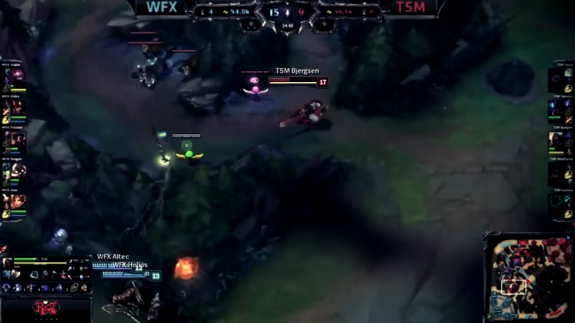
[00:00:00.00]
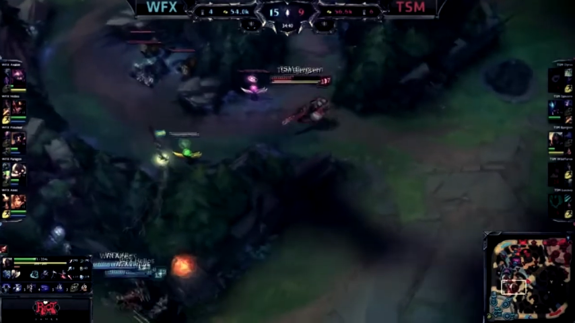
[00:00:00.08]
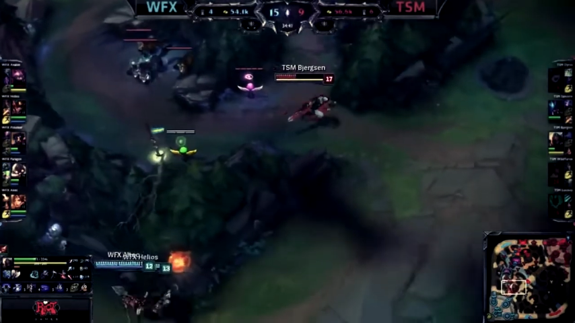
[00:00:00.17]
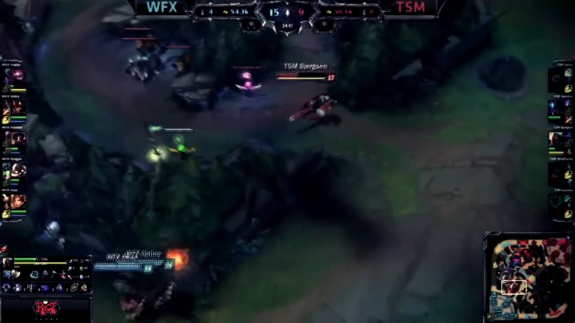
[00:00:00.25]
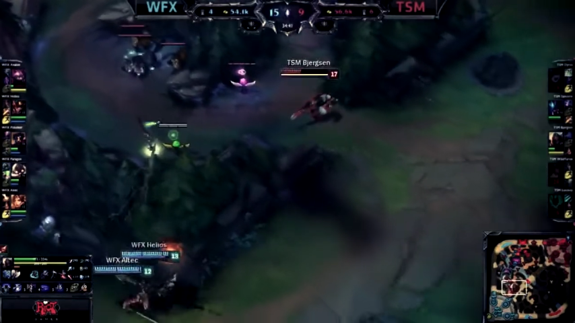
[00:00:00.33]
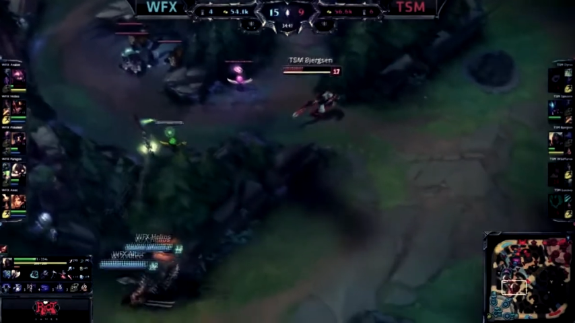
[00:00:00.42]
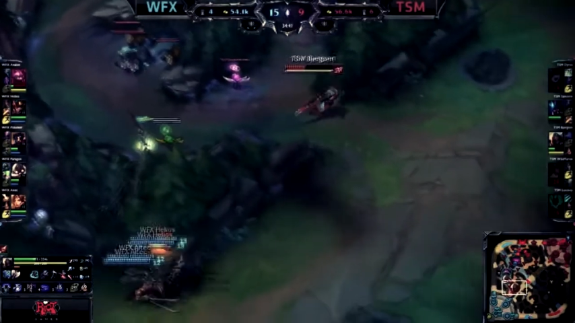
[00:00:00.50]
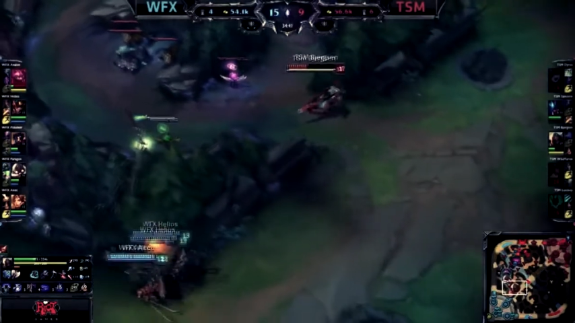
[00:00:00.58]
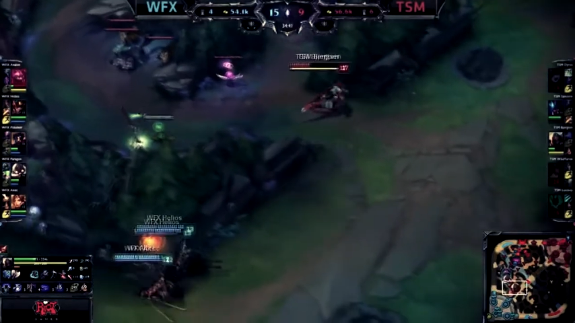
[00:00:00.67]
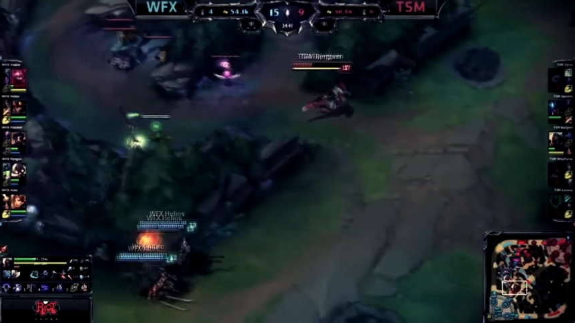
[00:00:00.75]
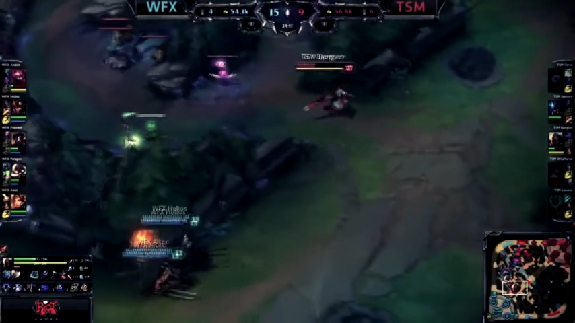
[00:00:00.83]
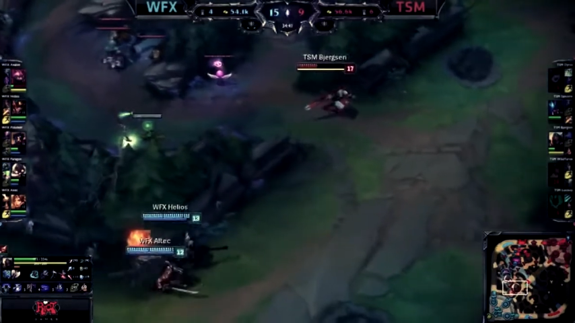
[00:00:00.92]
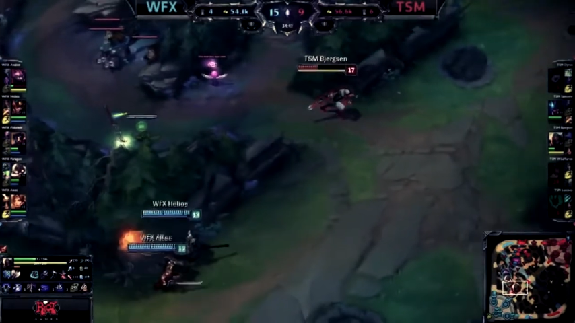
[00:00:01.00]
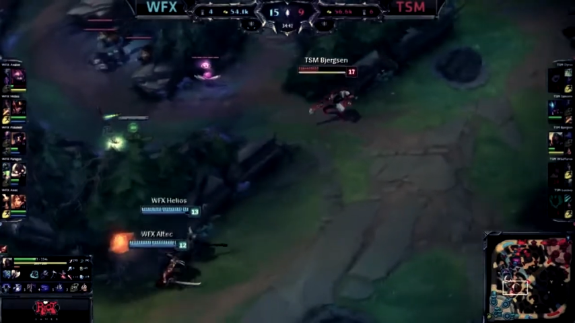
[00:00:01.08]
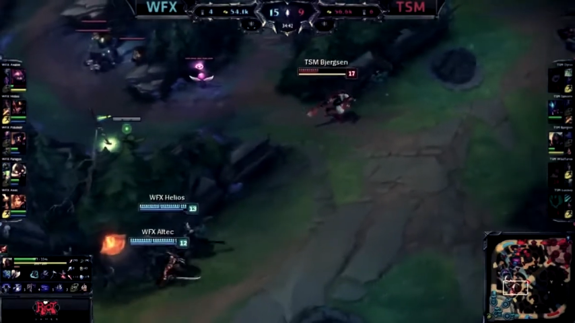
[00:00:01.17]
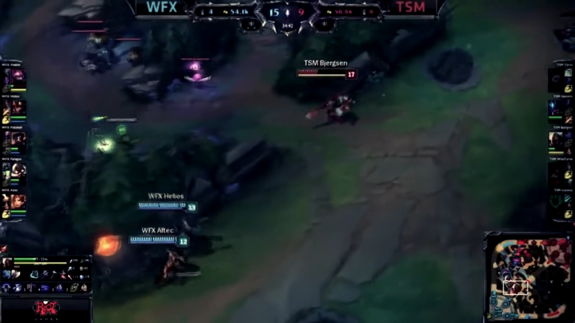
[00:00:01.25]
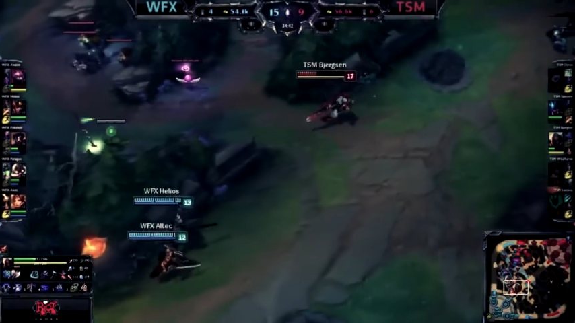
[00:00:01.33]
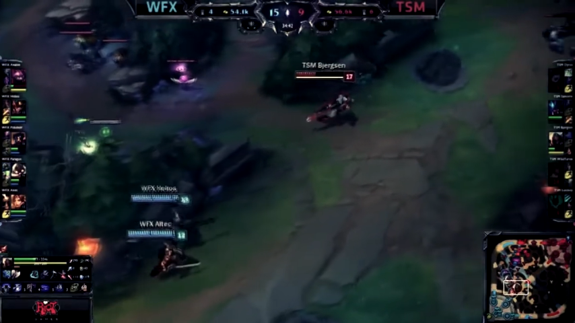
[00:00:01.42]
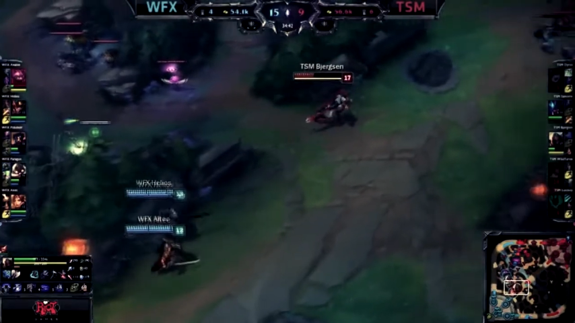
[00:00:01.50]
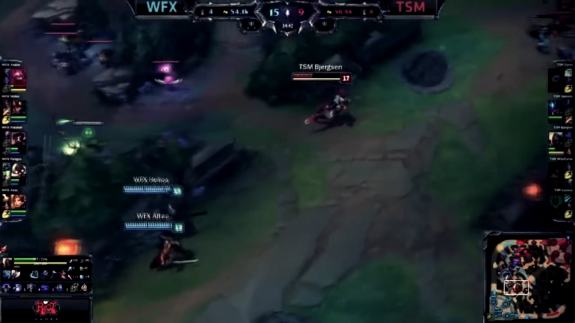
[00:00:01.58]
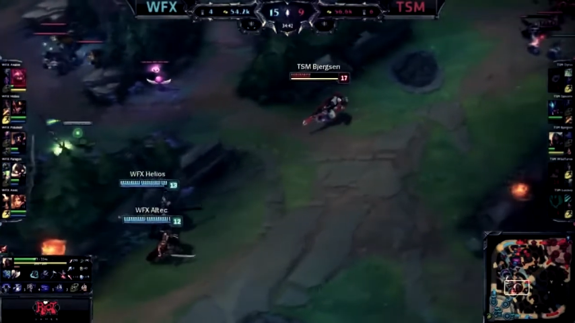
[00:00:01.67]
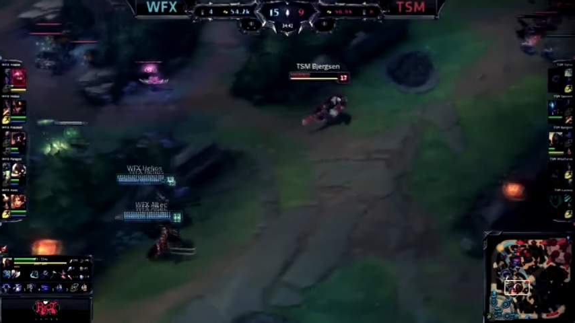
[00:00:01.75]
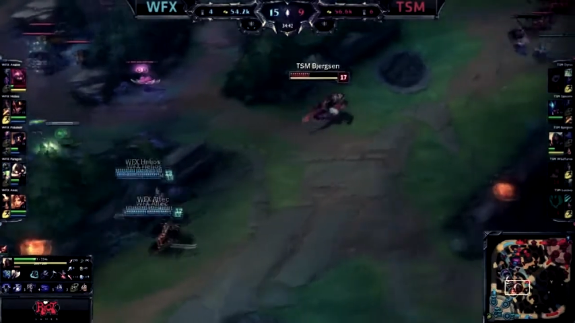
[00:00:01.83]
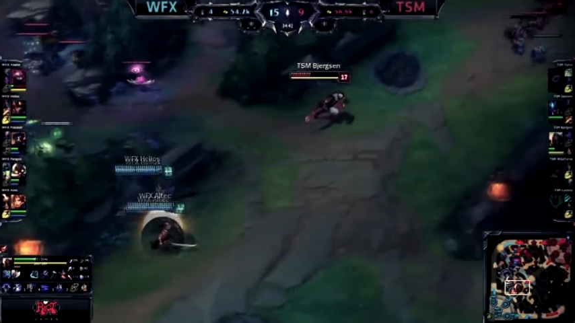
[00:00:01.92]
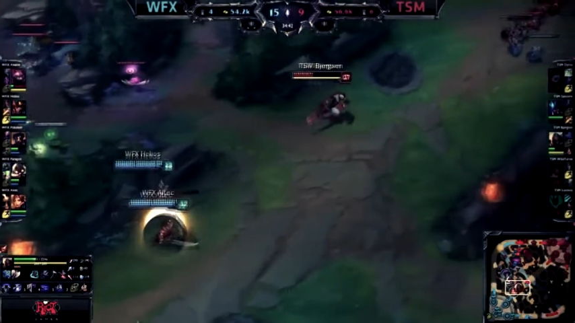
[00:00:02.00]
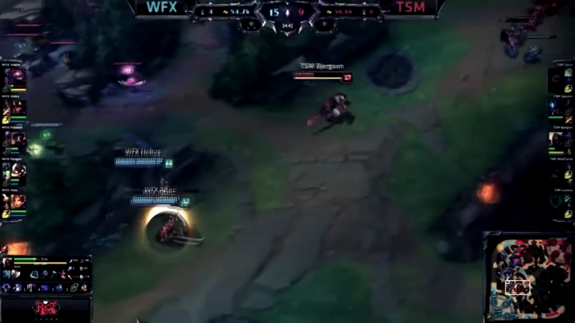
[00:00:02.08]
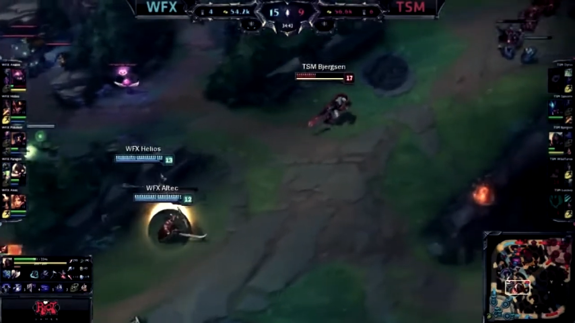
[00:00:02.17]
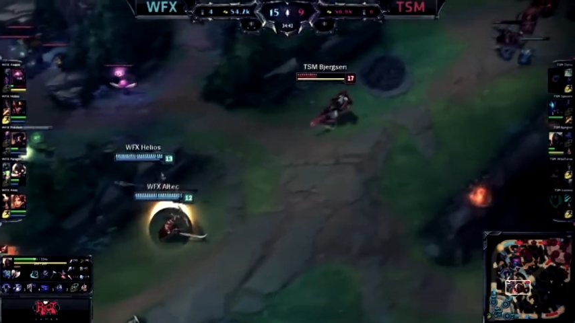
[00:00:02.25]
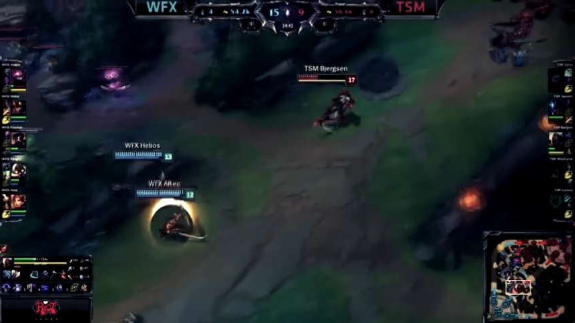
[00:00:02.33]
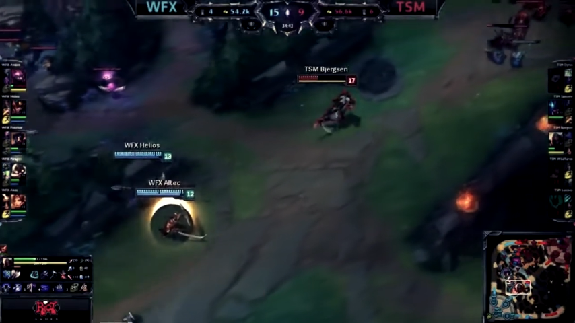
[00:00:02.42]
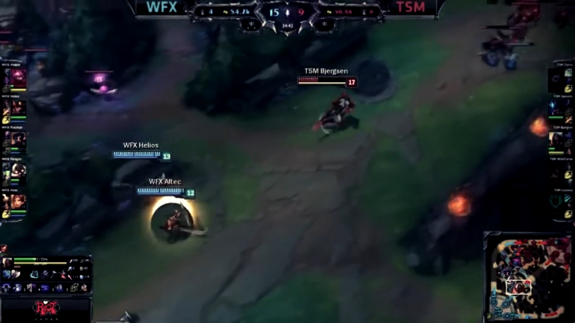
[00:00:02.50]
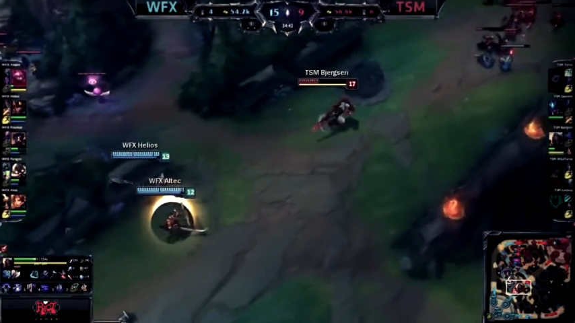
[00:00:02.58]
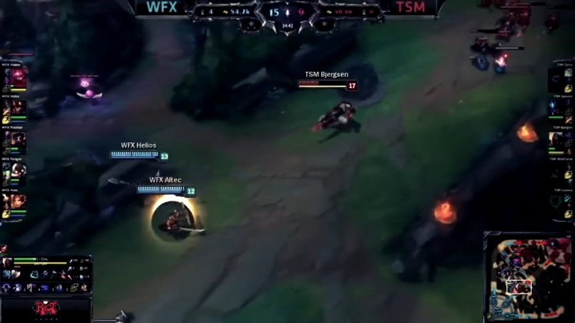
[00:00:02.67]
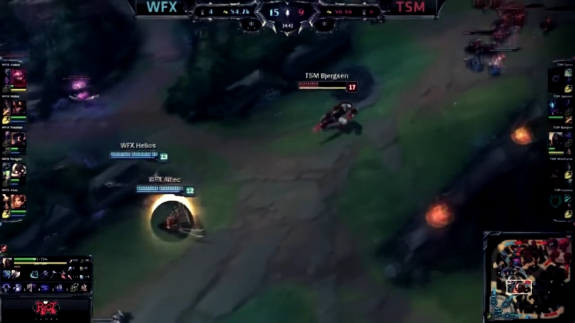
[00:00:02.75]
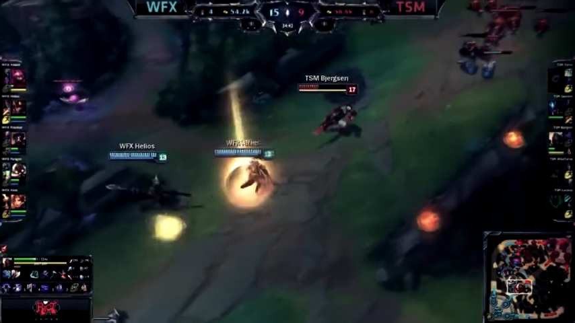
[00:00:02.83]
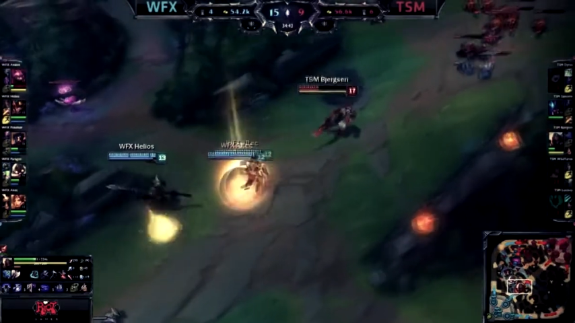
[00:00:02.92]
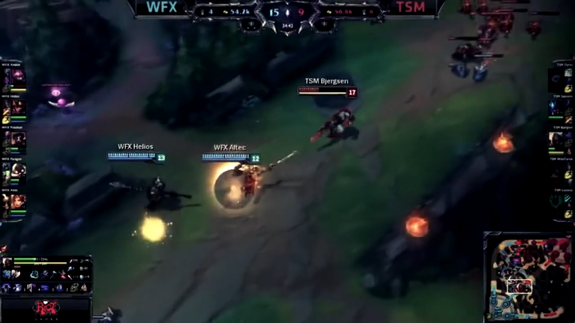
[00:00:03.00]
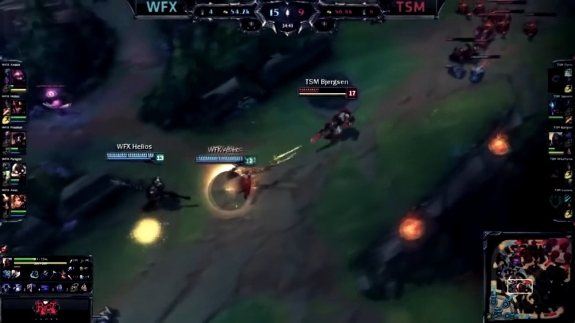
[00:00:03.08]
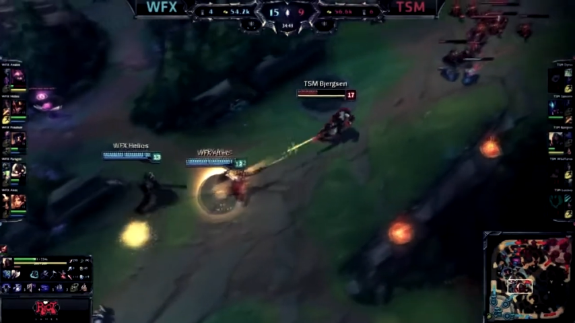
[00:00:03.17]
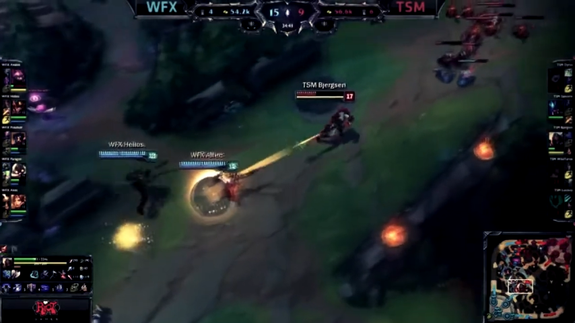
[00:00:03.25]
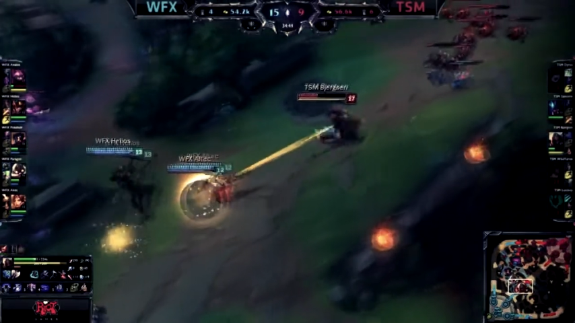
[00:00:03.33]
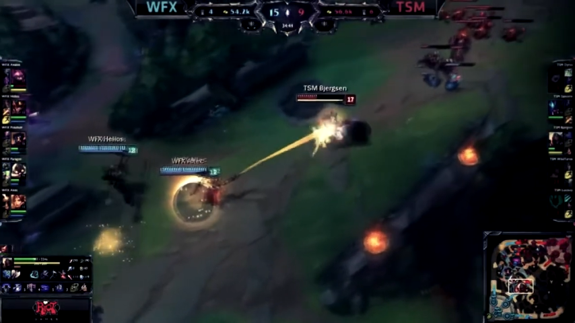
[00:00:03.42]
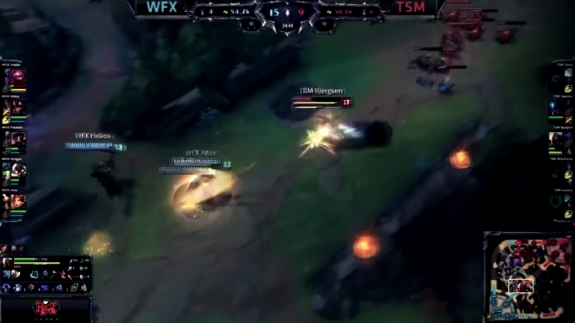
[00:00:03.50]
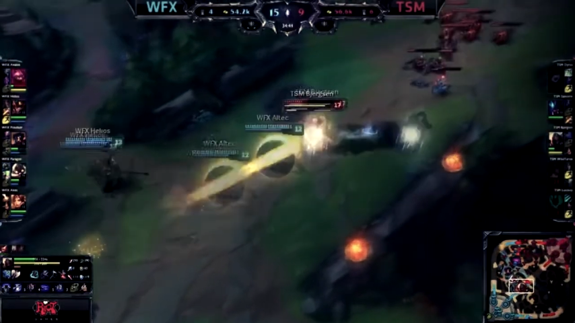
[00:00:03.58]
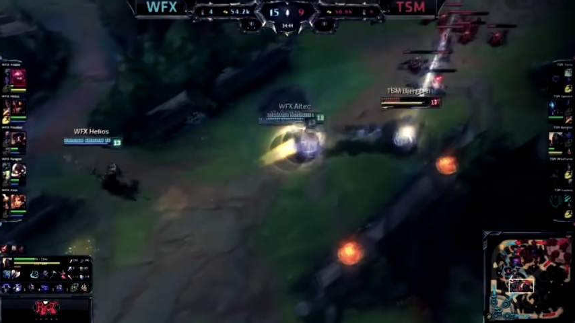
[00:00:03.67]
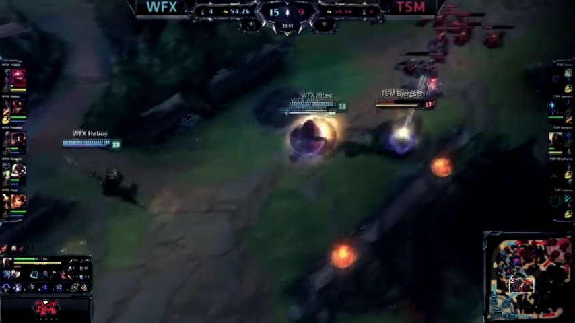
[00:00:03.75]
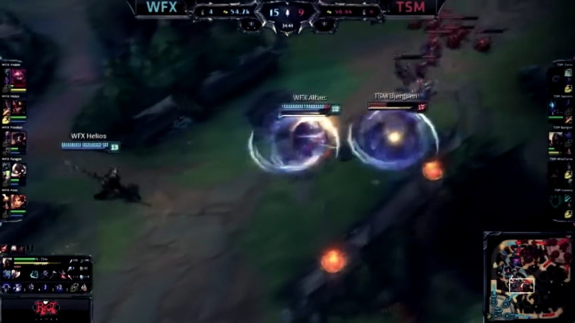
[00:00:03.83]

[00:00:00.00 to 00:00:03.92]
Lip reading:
No face is visible, so there are no lips to read.